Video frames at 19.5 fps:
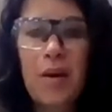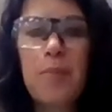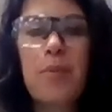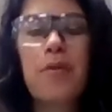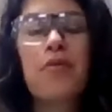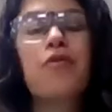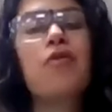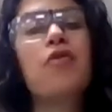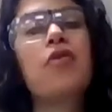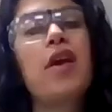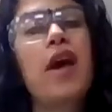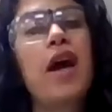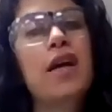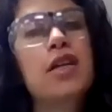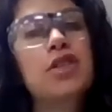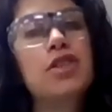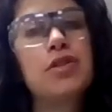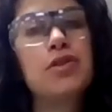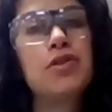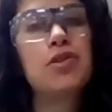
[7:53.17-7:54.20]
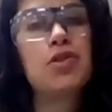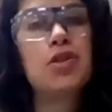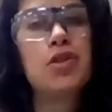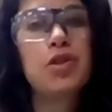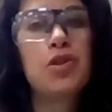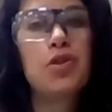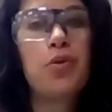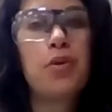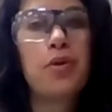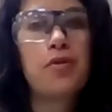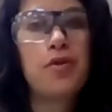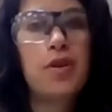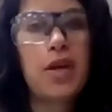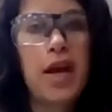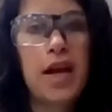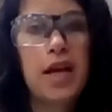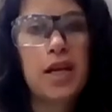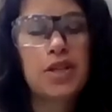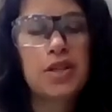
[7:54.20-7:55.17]
but for reactions 2 and
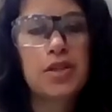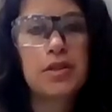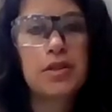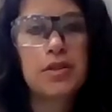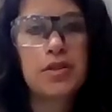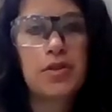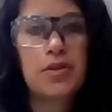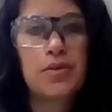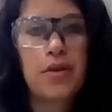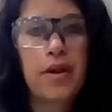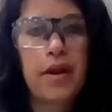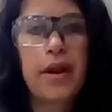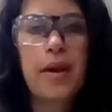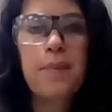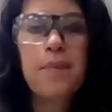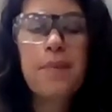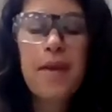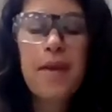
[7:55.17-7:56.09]
reactions 3.